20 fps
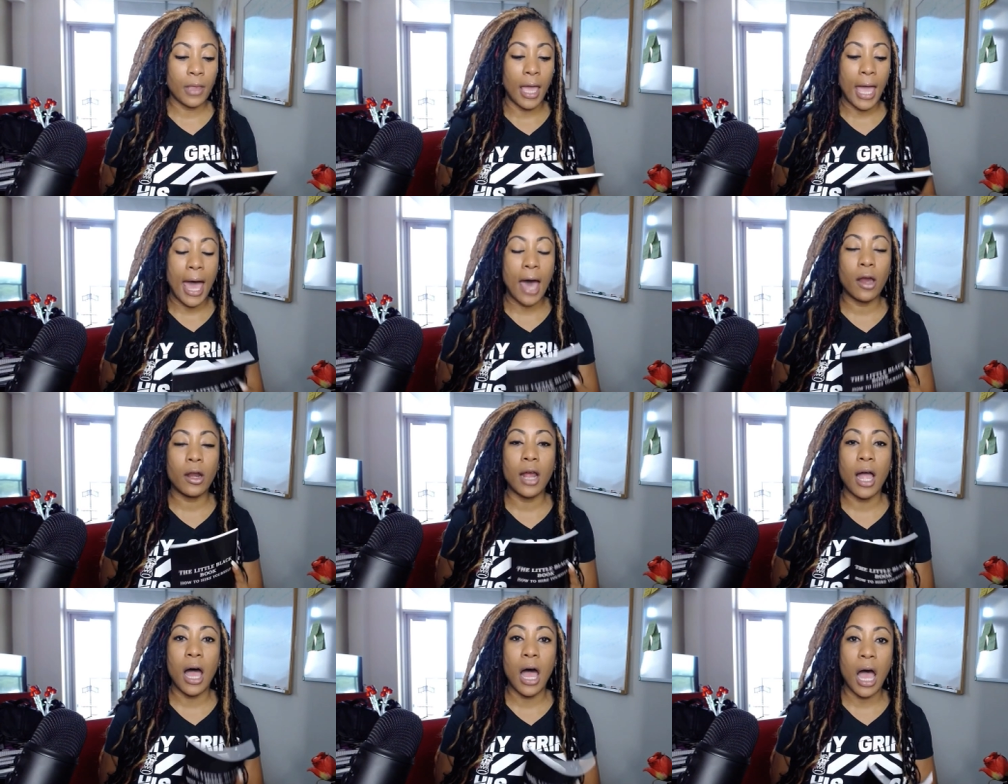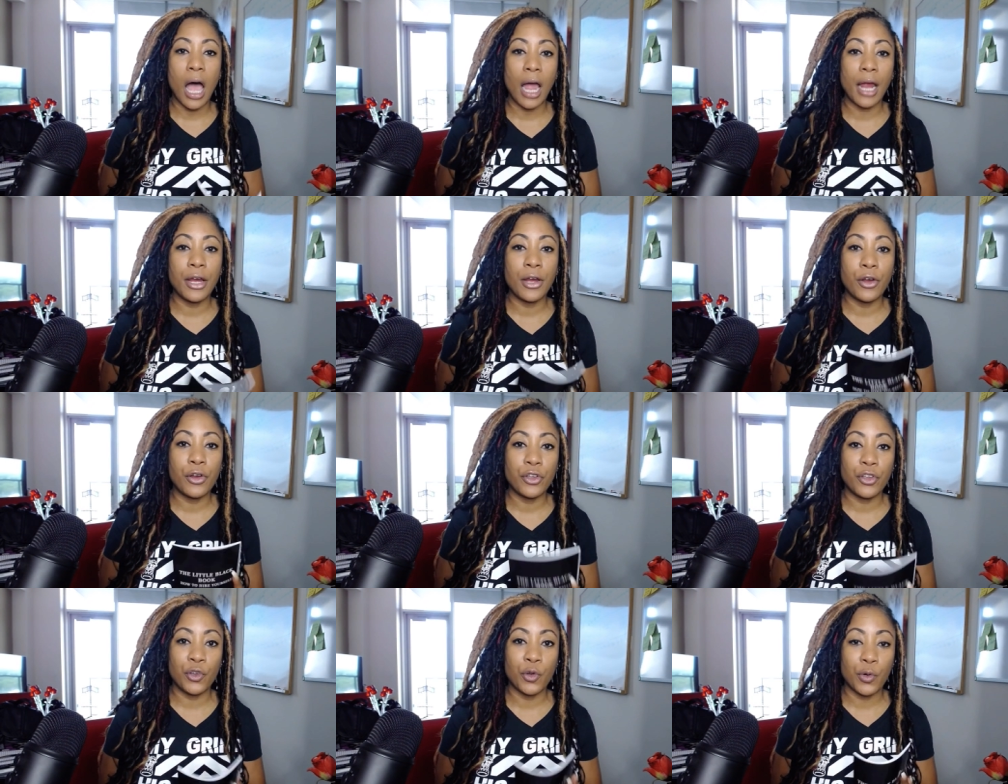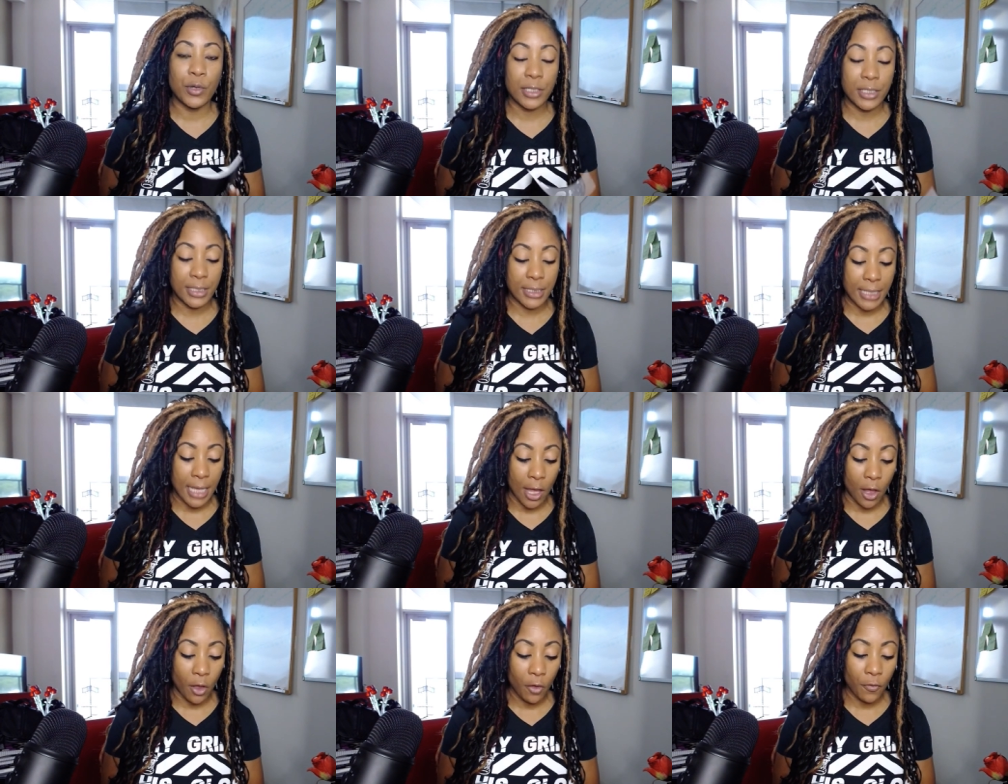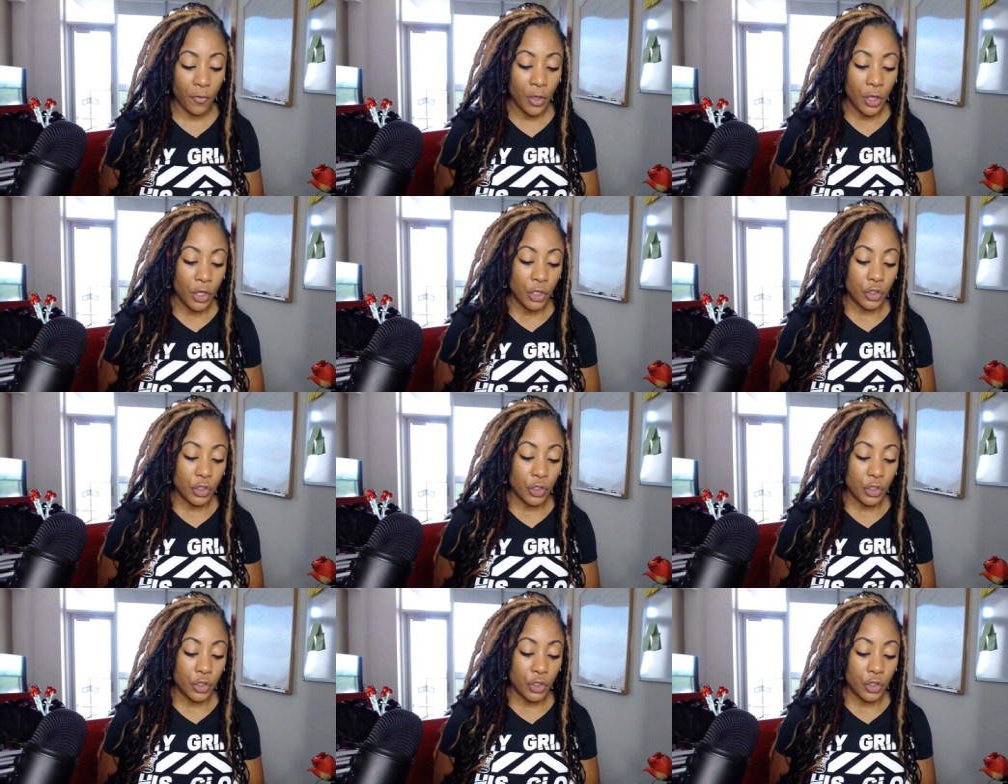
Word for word: how to hire yourself.